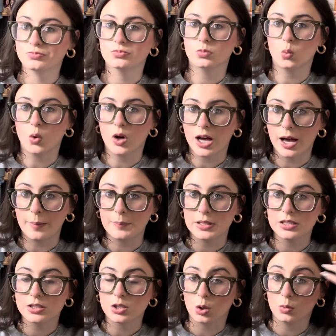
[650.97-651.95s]
what
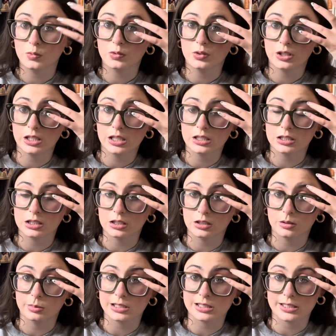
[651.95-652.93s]
happens. Hopefully it's a little
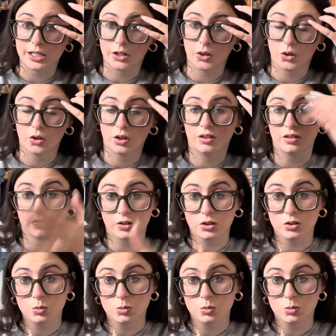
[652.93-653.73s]
bit scarier than the first